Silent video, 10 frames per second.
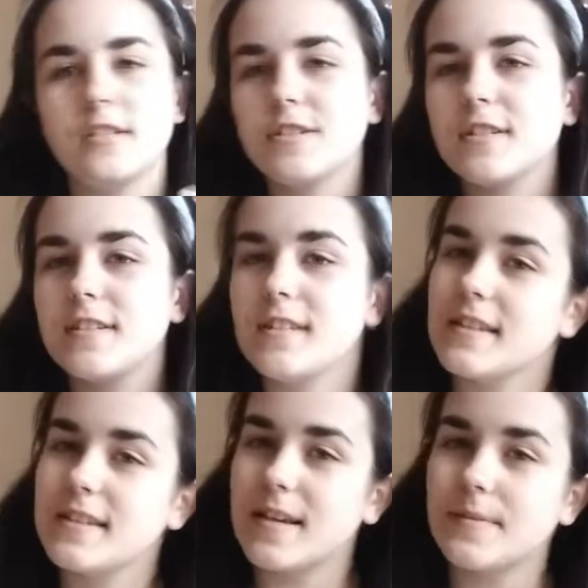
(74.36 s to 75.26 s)
just
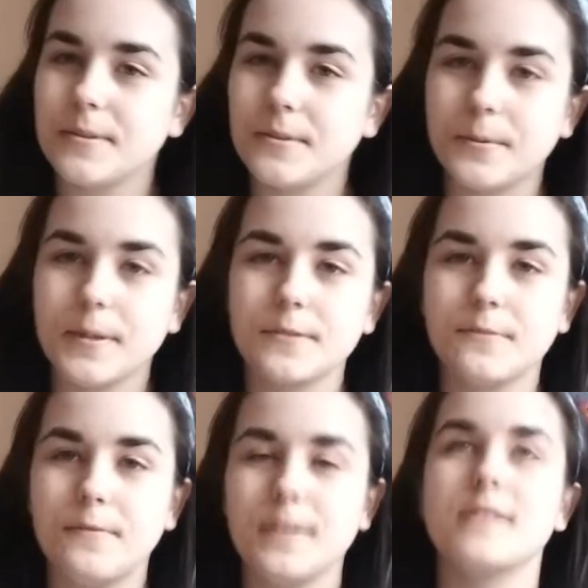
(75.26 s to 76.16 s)
needed something quick to
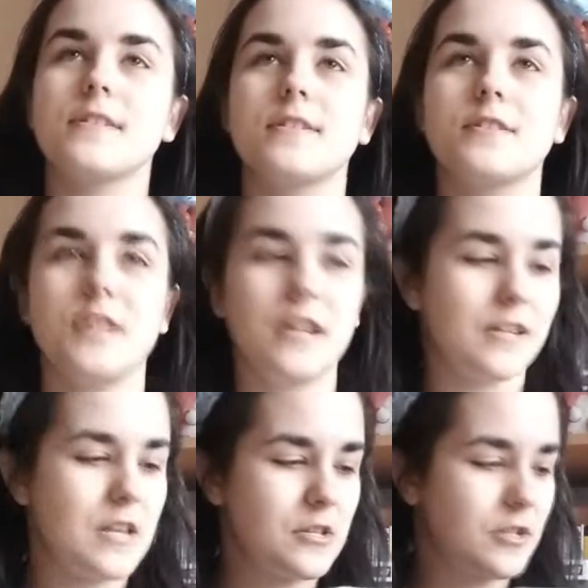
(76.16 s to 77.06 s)
fit the
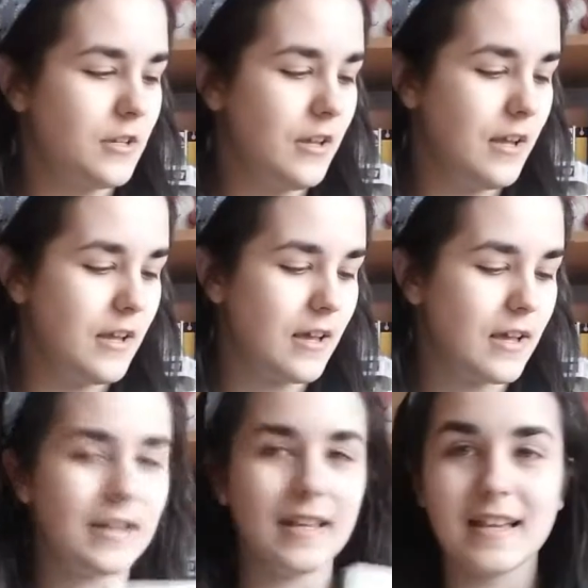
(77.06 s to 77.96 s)
challenge,
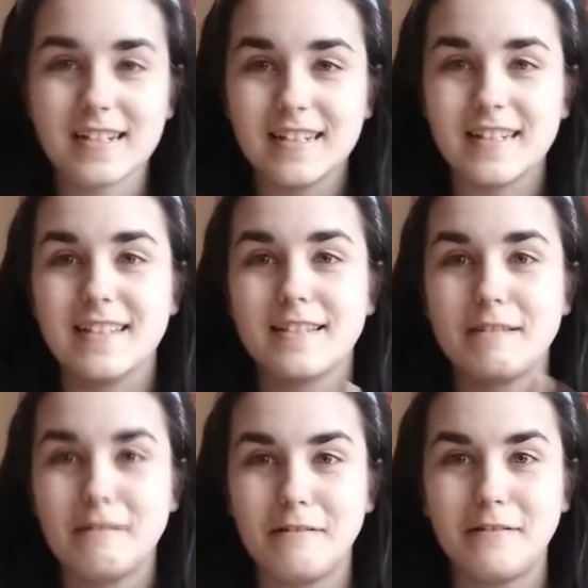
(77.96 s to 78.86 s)
and actually it's
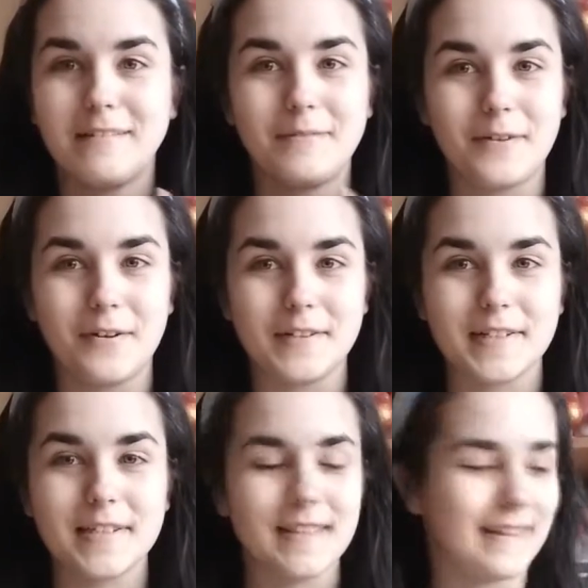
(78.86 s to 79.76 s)
still in
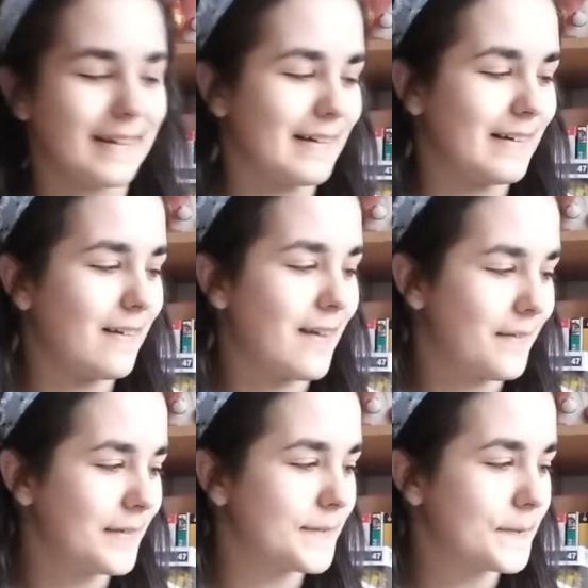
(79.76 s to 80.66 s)
progress. I
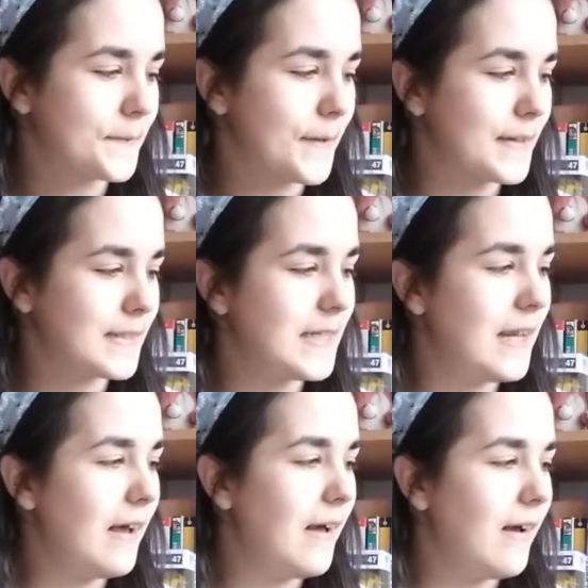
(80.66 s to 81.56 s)
haven't
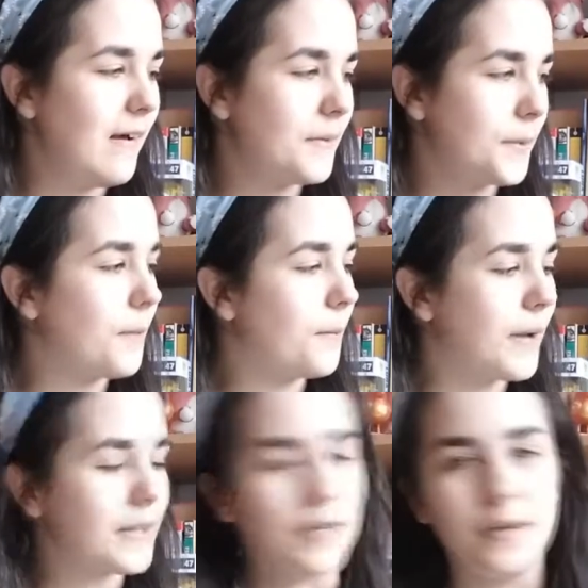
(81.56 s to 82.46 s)

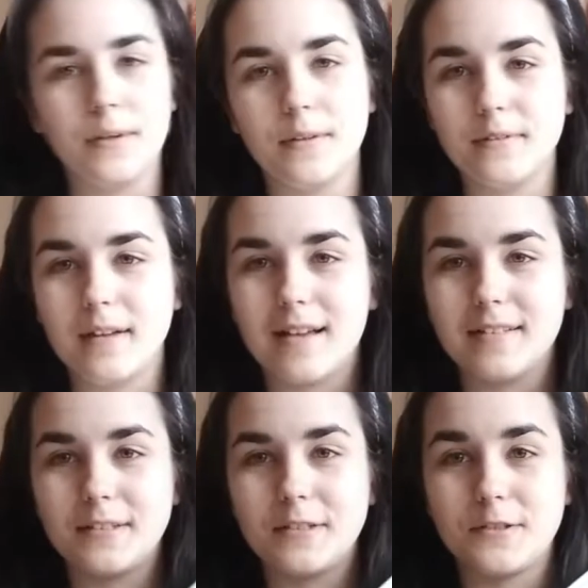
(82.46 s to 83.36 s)
reread all of the
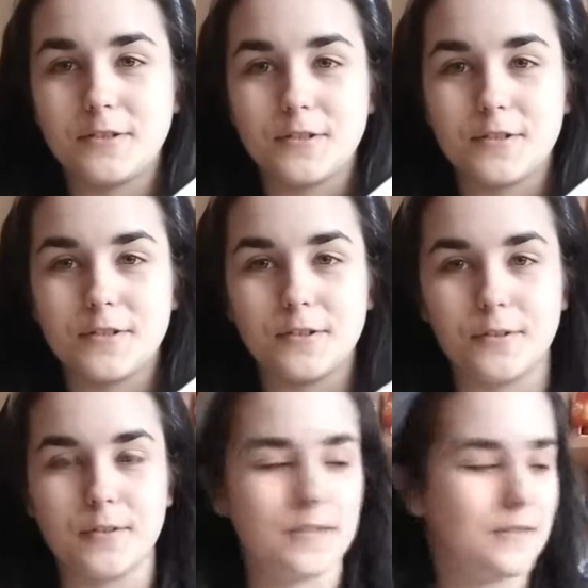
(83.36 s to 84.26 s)
other short
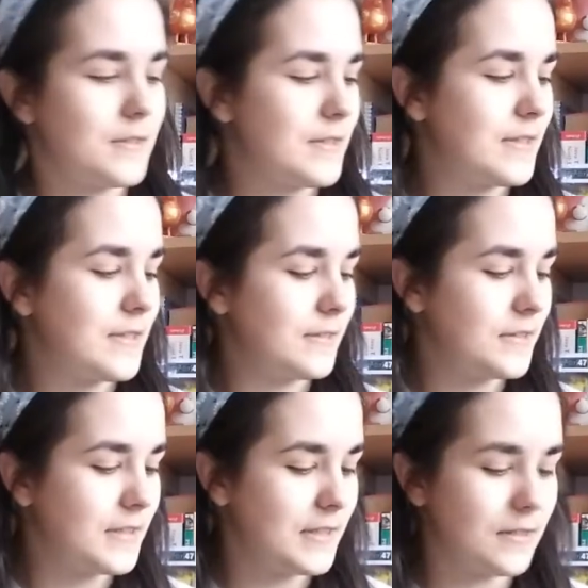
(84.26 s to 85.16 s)
stories. It's still
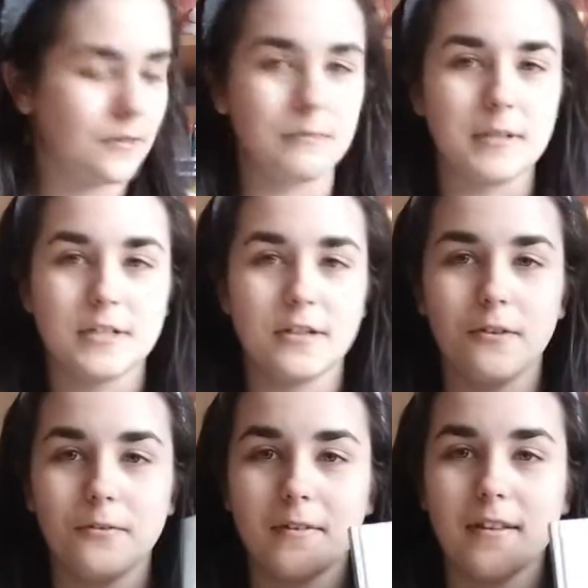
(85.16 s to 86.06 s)
sitting on my
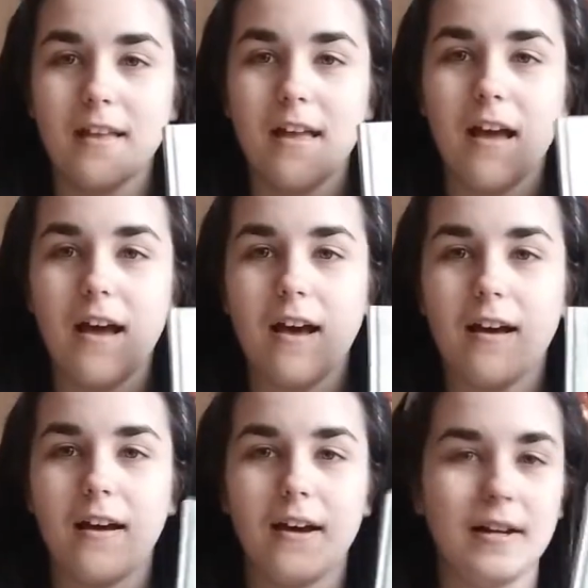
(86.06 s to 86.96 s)
shelf,
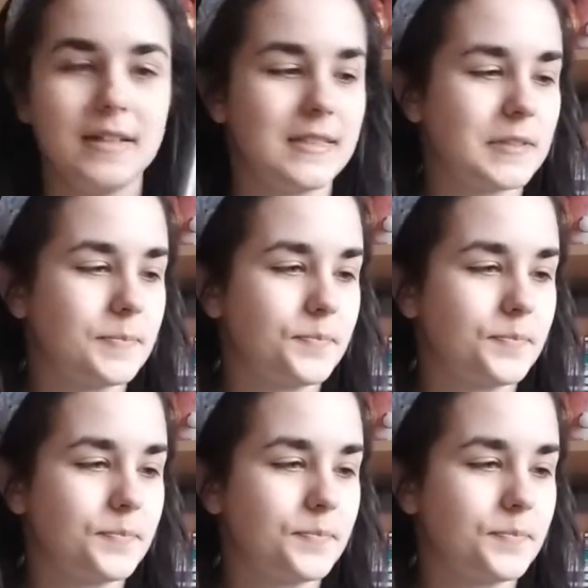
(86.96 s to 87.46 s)
and